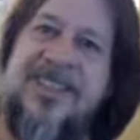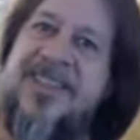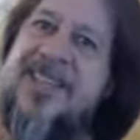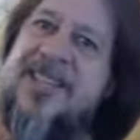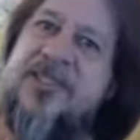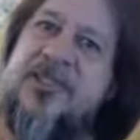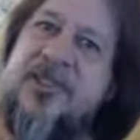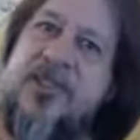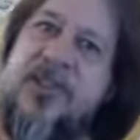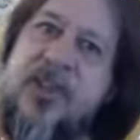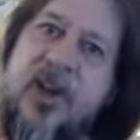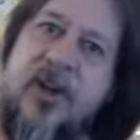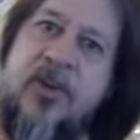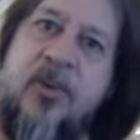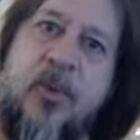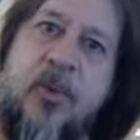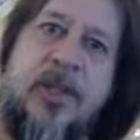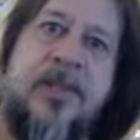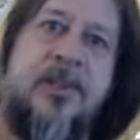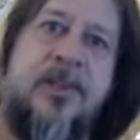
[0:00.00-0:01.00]
That's
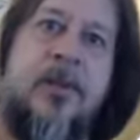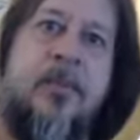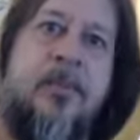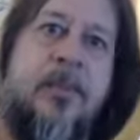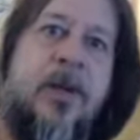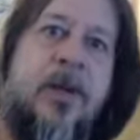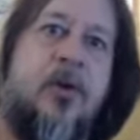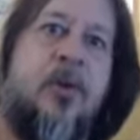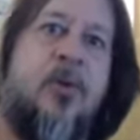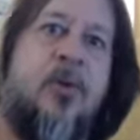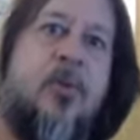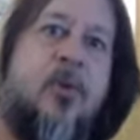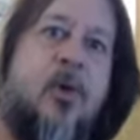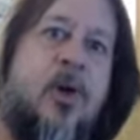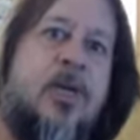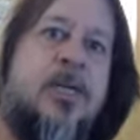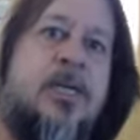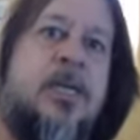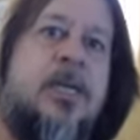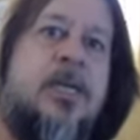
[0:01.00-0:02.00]
not what the
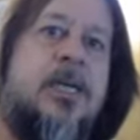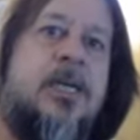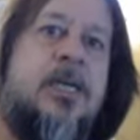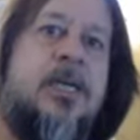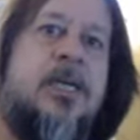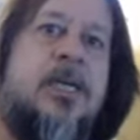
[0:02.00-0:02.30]
marijuana